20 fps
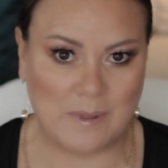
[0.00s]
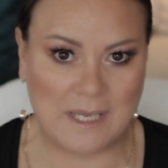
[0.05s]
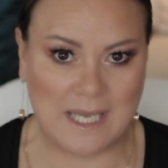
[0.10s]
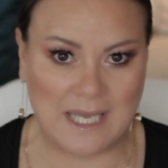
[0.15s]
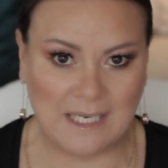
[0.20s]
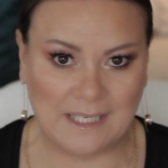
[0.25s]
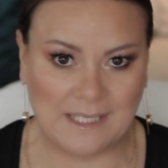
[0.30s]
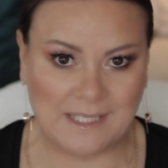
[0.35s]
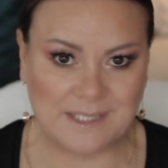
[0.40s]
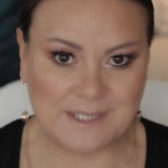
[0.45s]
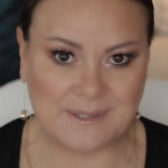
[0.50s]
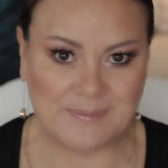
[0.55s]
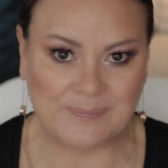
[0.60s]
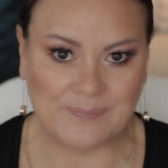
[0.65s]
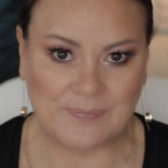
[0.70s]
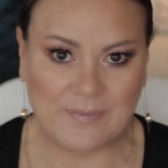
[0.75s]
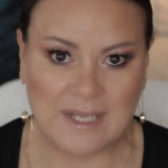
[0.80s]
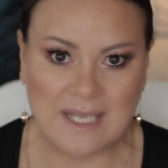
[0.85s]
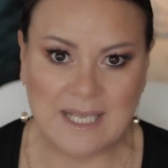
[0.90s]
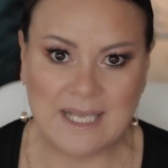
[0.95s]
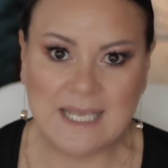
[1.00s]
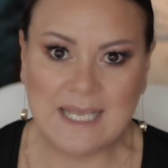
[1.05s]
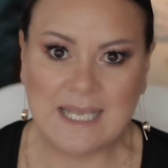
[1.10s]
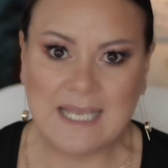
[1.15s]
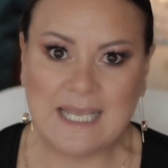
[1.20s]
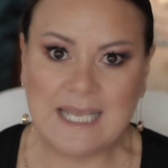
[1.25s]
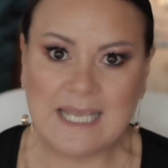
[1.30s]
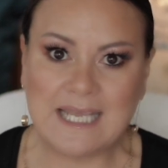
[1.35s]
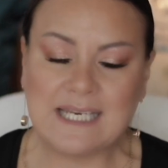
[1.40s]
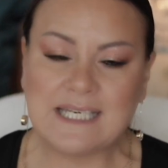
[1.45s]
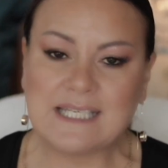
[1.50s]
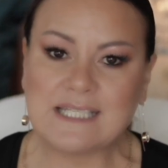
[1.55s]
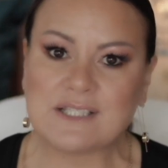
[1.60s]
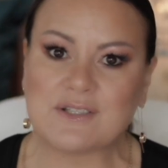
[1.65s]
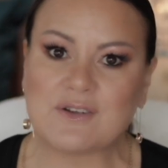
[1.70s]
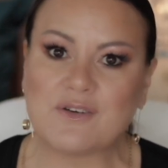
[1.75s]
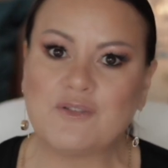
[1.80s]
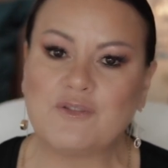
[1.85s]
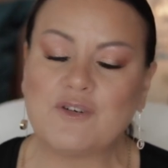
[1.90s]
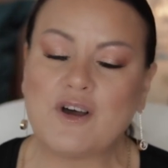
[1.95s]
palette. It is
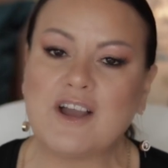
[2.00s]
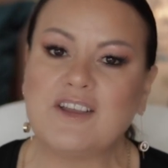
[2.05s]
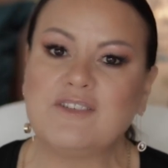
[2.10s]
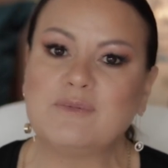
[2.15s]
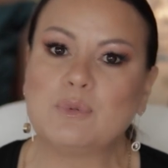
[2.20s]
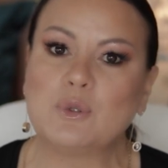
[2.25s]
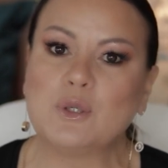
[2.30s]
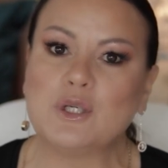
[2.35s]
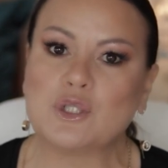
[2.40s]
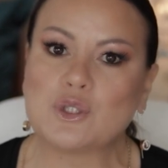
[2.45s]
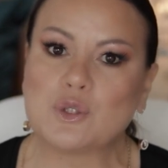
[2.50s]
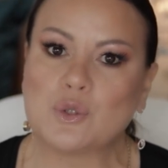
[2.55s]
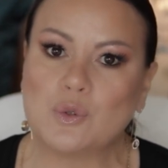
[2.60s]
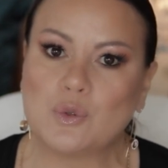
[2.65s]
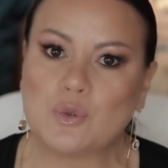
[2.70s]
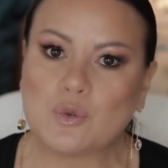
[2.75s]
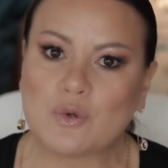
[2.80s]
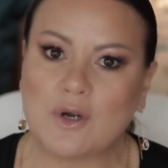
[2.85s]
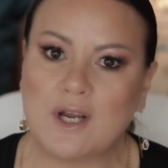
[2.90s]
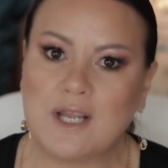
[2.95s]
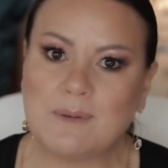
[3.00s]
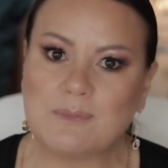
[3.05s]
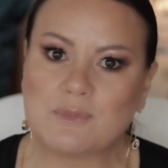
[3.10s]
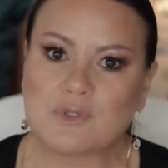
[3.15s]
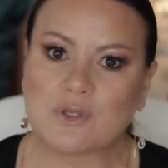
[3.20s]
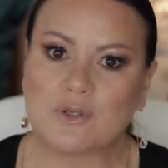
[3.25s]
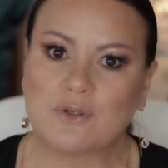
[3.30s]
5.2 grams